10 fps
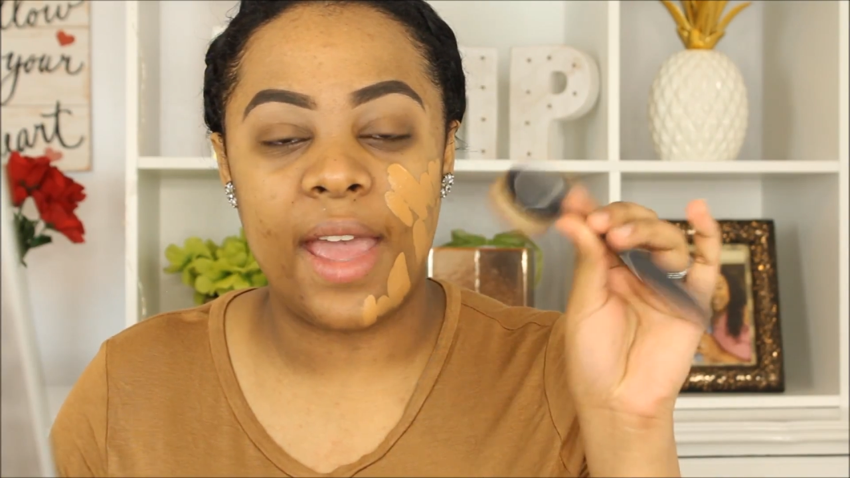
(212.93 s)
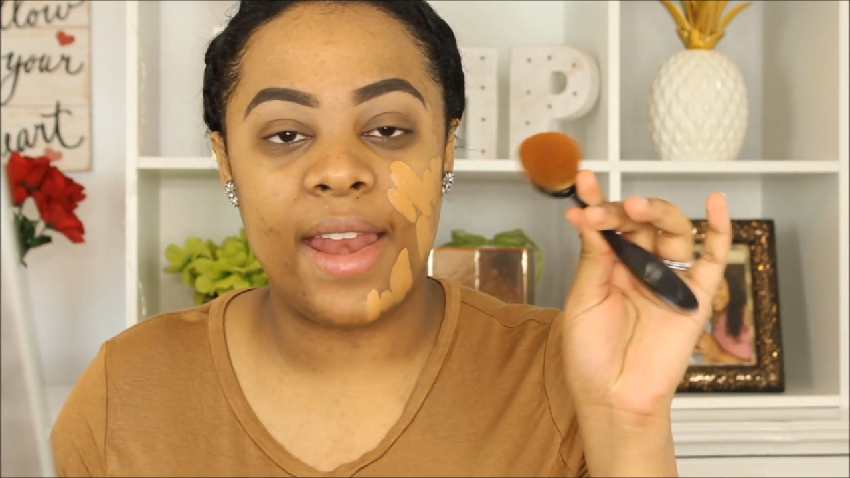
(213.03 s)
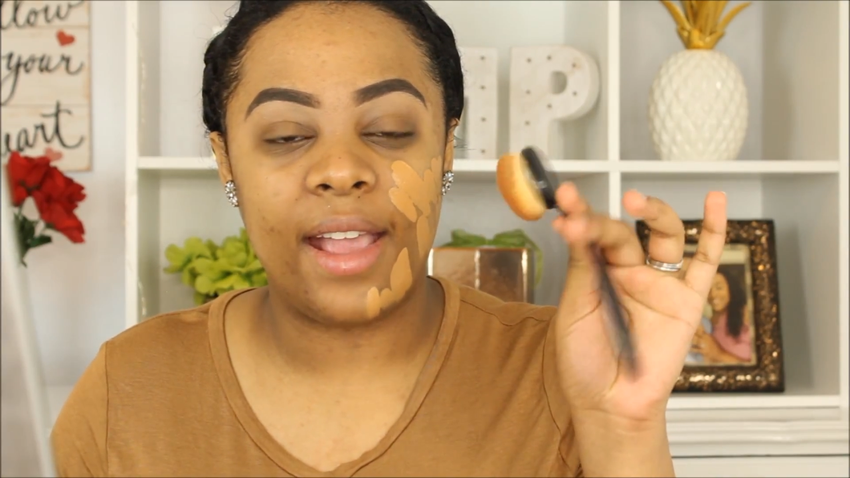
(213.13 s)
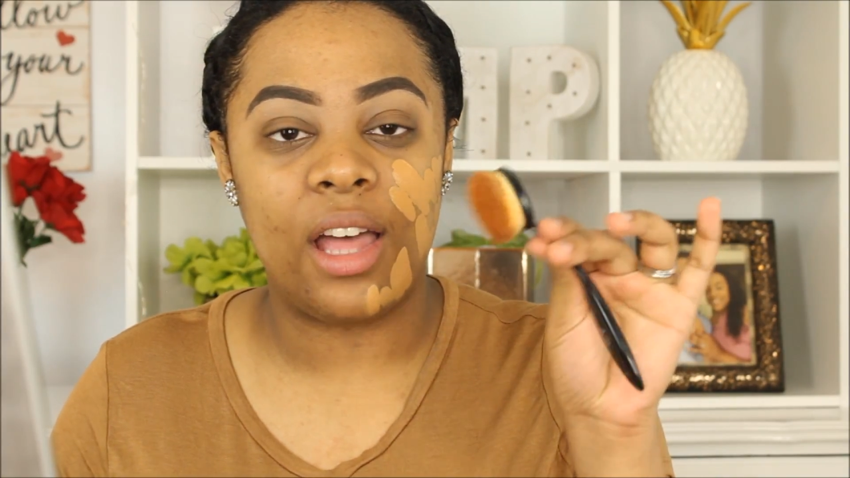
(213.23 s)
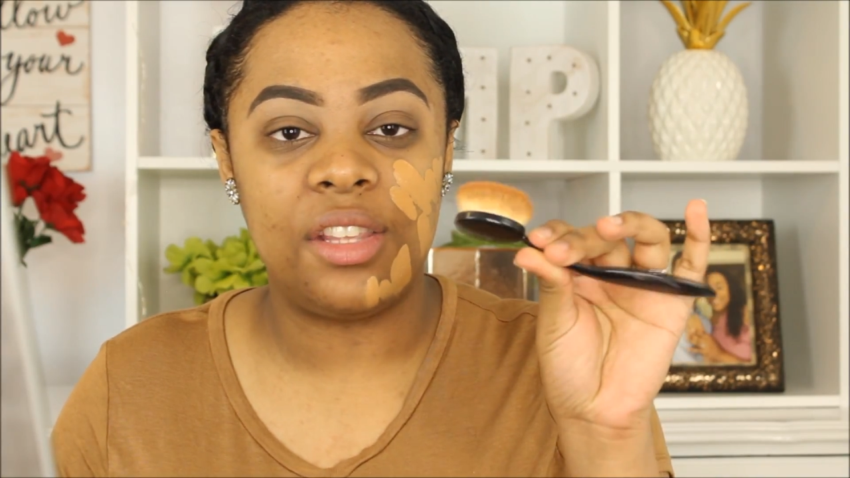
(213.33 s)

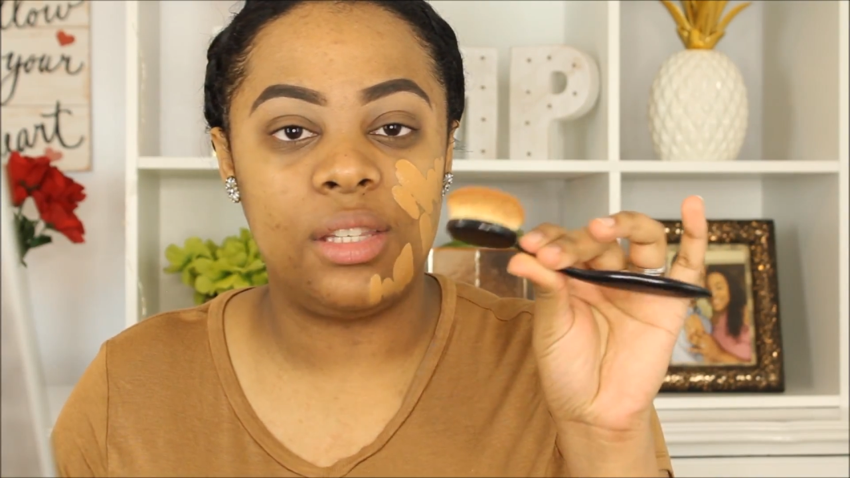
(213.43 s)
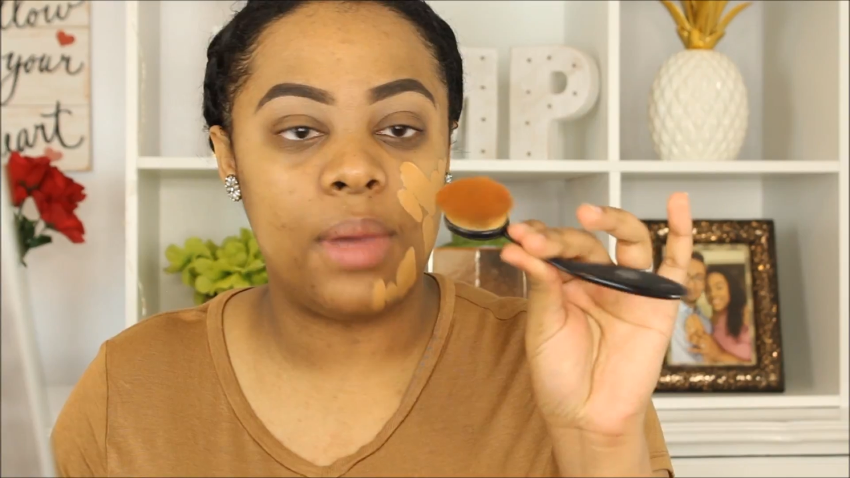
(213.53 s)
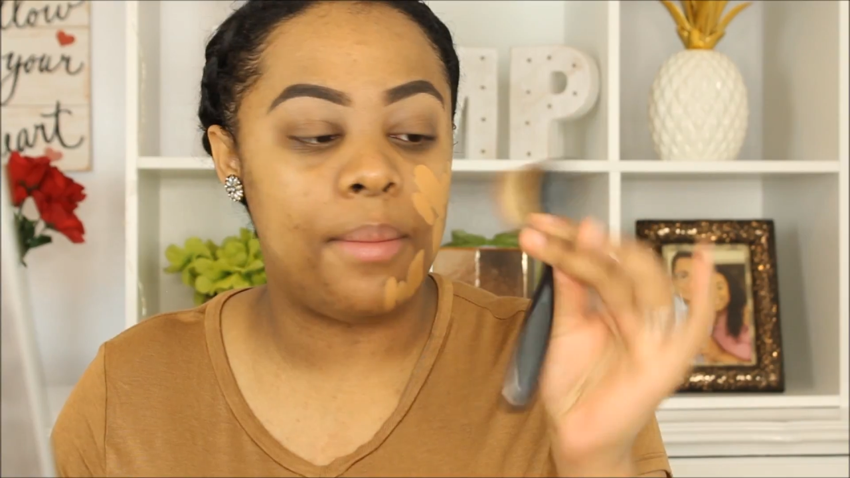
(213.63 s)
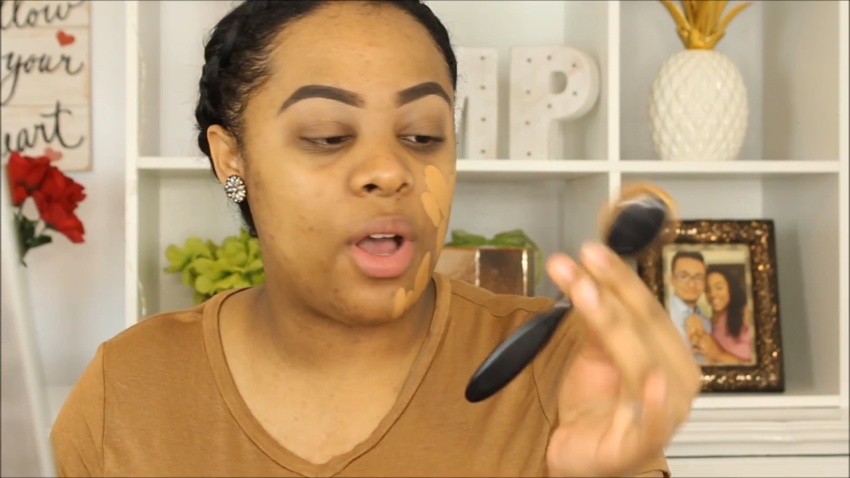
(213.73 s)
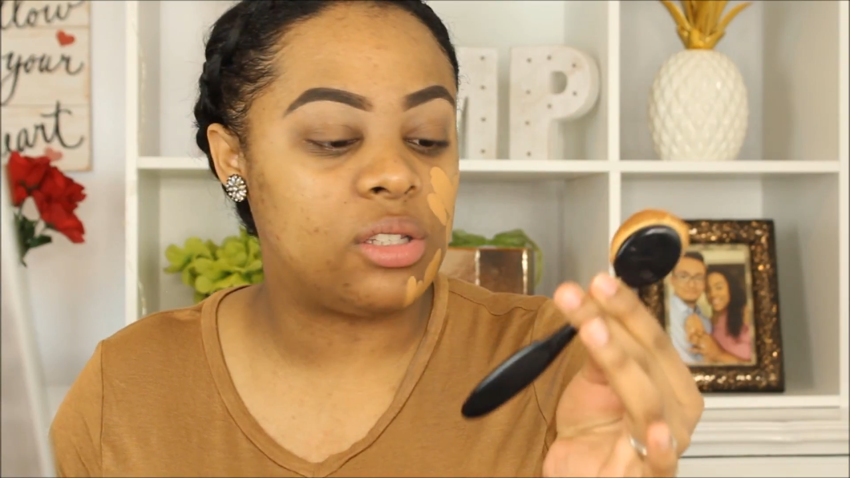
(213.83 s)
and I got this in
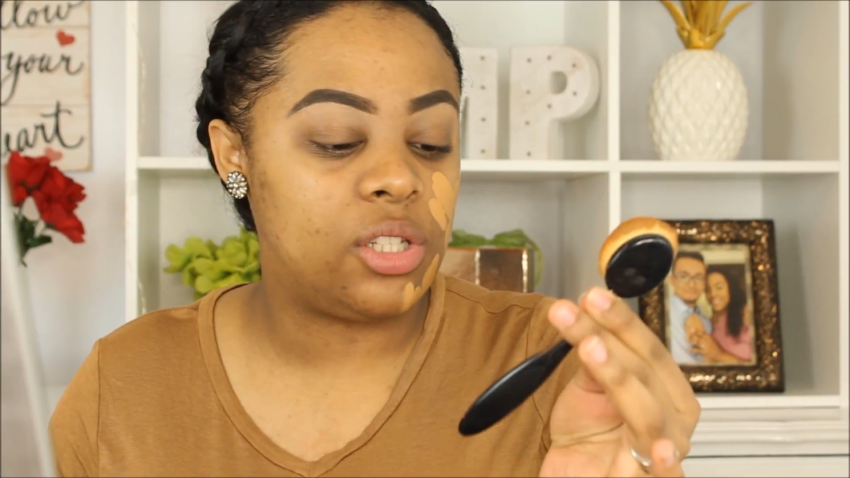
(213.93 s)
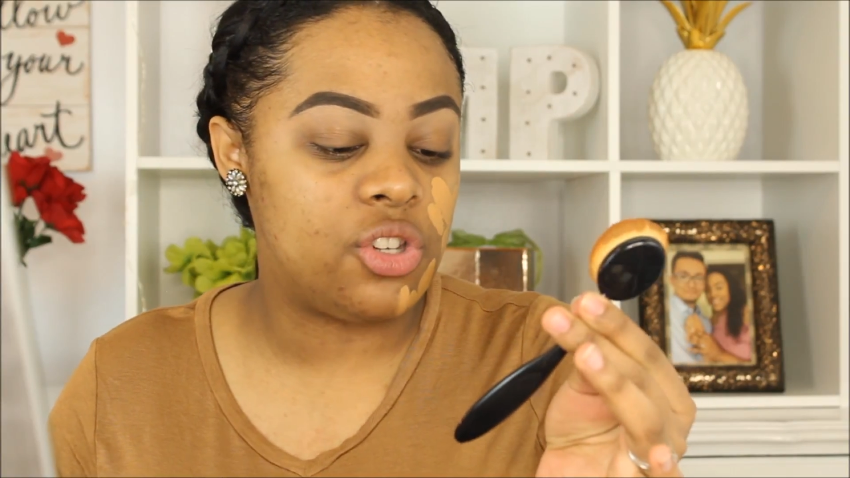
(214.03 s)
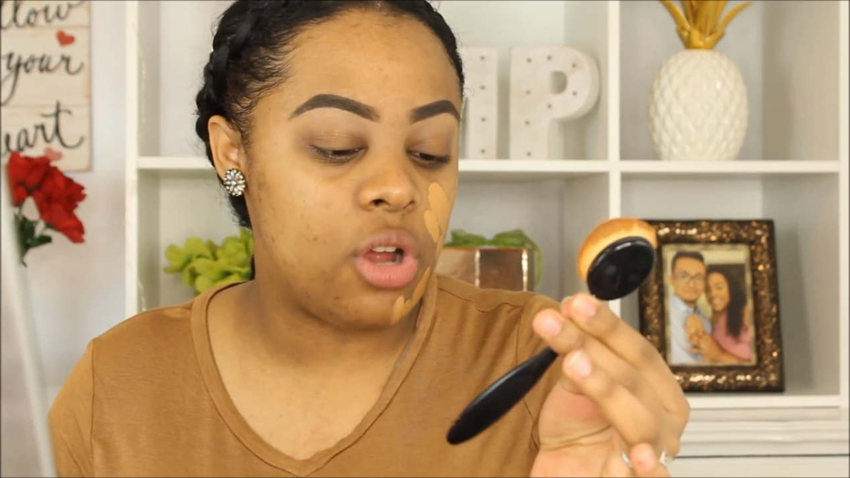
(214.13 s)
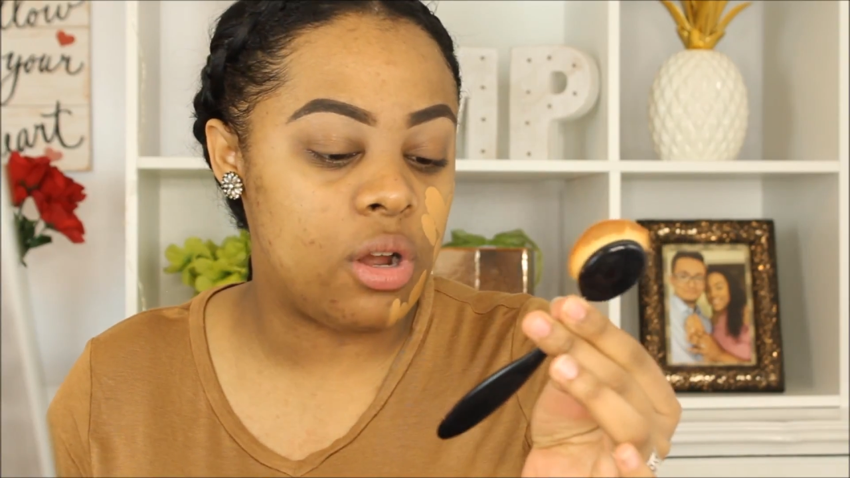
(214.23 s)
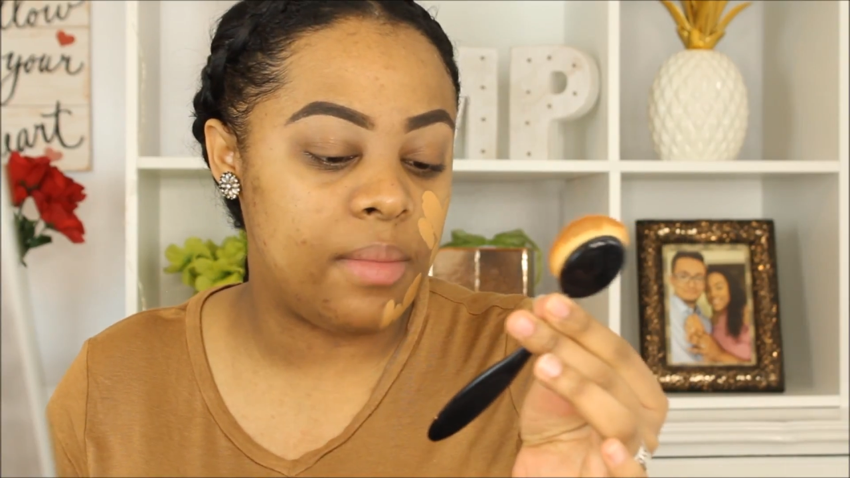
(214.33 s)
my
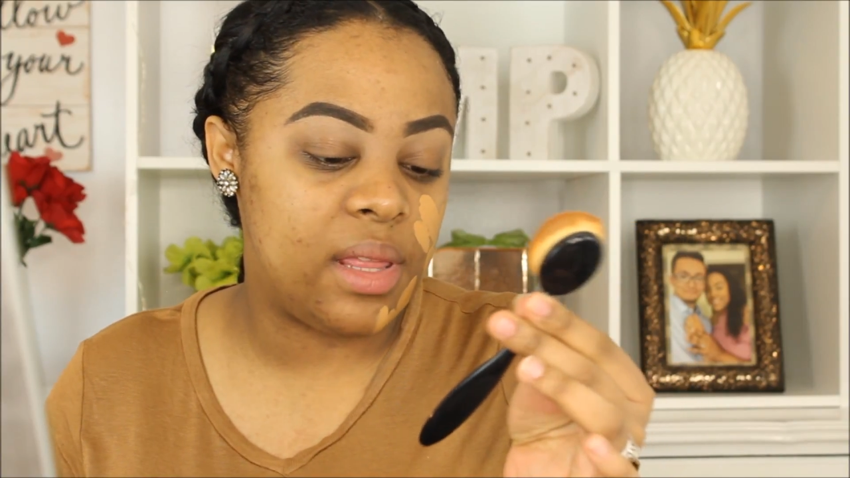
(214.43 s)
Boxycharm,